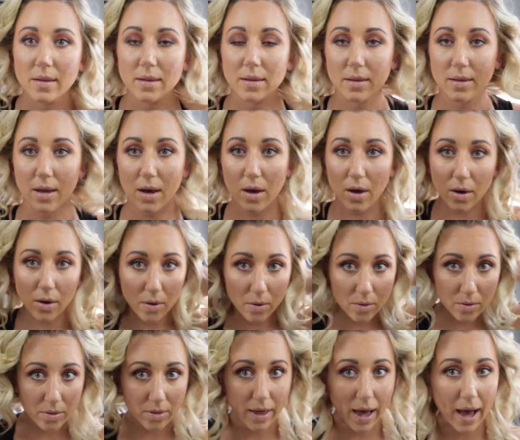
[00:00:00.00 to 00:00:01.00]

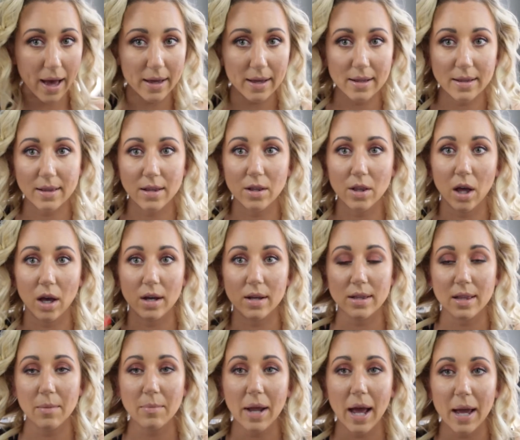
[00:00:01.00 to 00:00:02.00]
So that is the look.
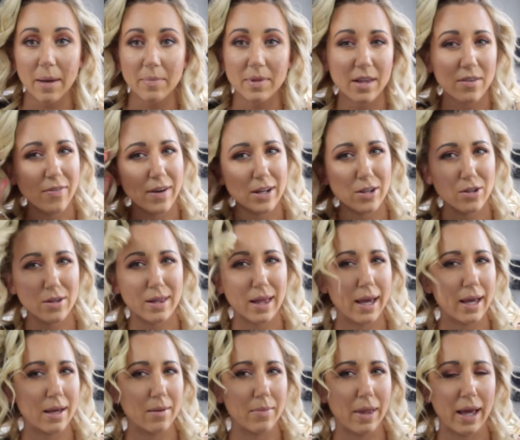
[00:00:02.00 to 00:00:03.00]
Sometimes if I just
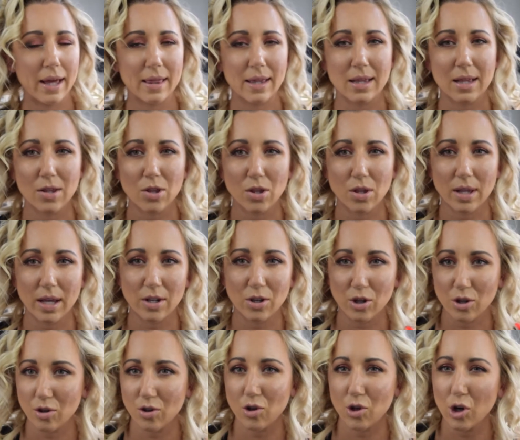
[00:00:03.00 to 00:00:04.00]
like, I'm like, this is just, it
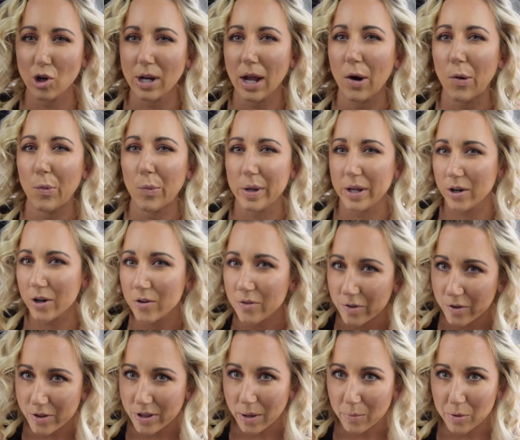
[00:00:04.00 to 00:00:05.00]
just turned out weird
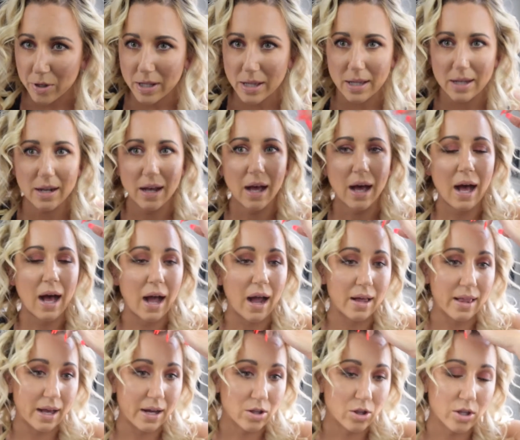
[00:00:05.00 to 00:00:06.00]
for some reason,
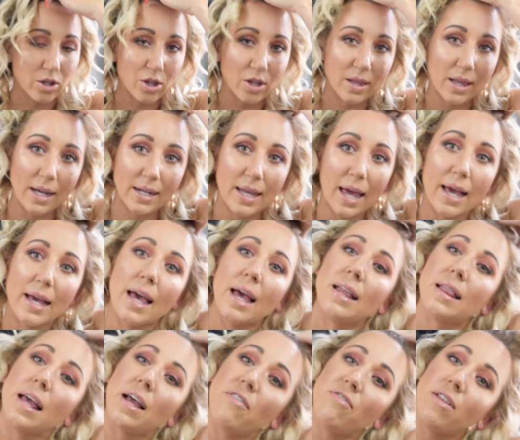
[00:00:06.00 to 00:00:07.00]
I'll actually just like take it
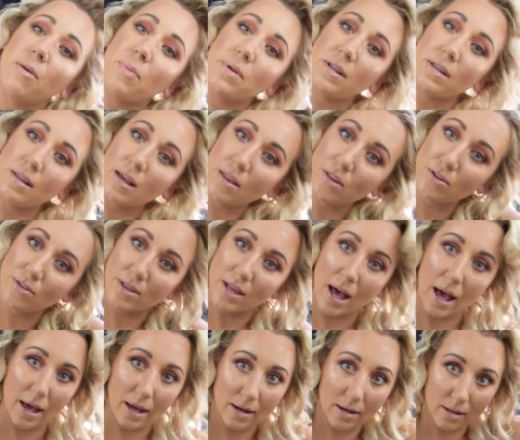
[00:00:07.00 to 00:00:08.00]
and like flip it to the other
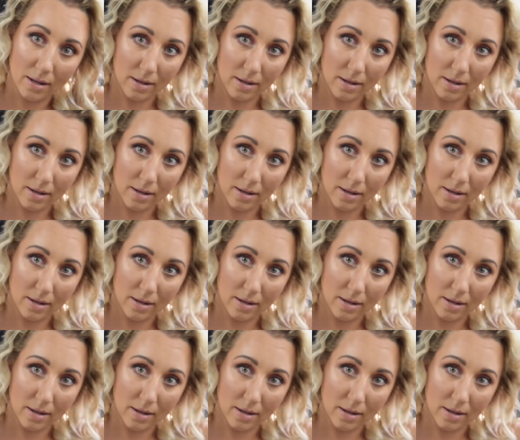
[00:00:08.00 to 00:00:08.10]
side.